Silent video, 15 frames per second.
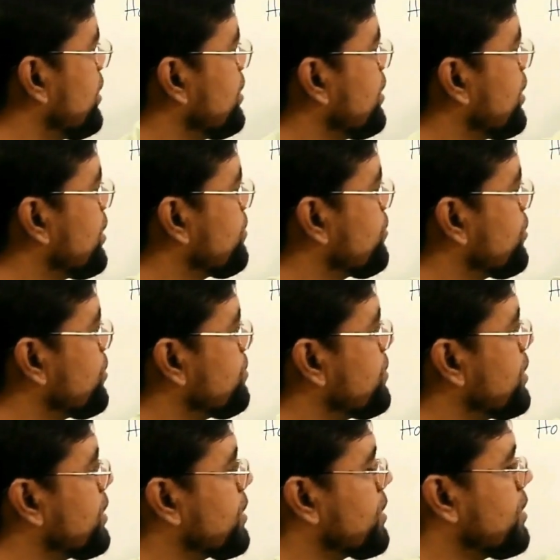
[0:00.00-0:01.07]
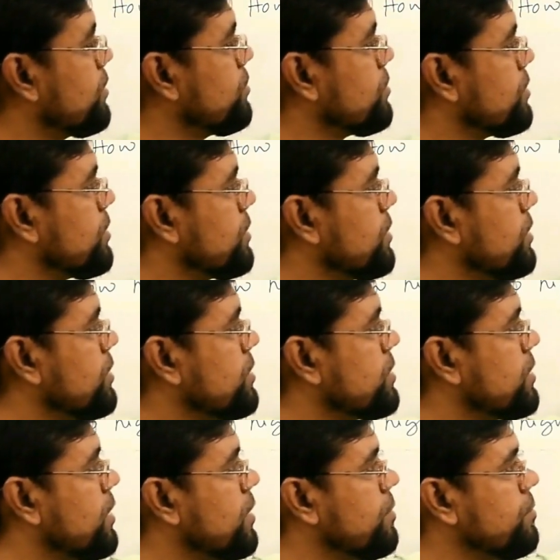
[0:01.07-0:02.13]
above the ground is the
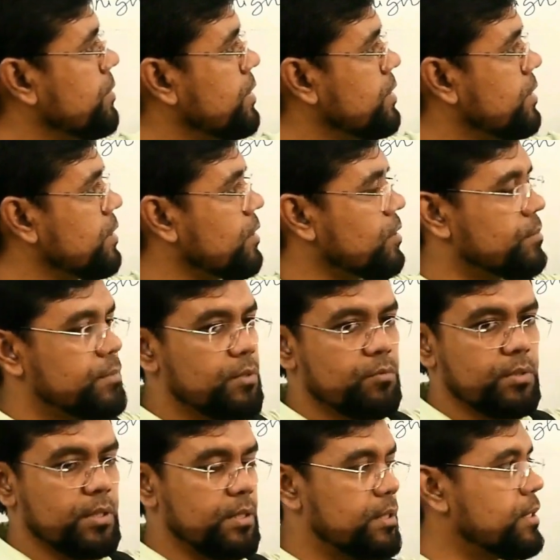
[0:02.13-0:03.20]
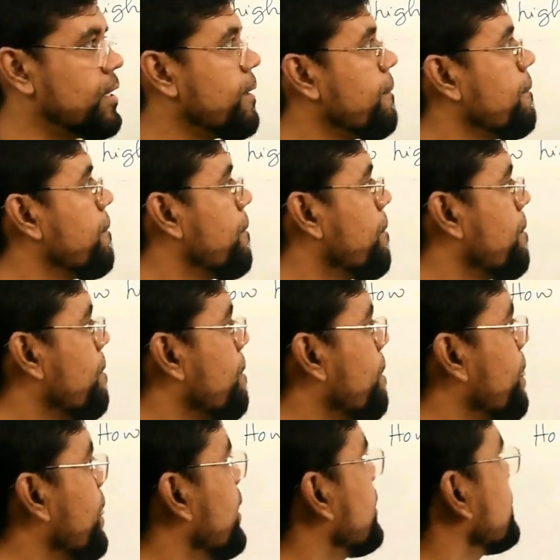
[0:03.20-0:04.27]
middle of the wire?
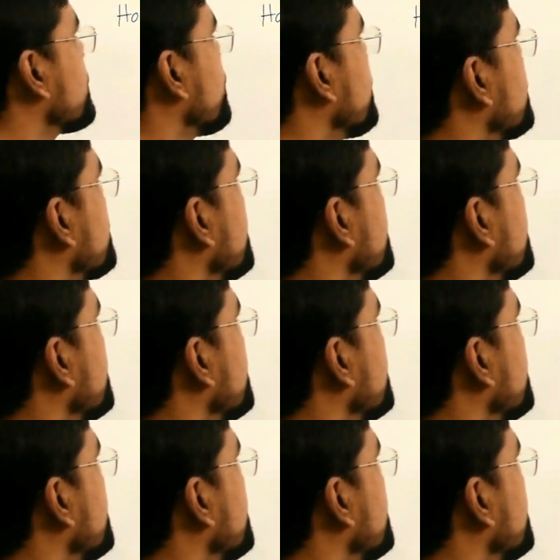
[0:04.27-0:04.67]
So it says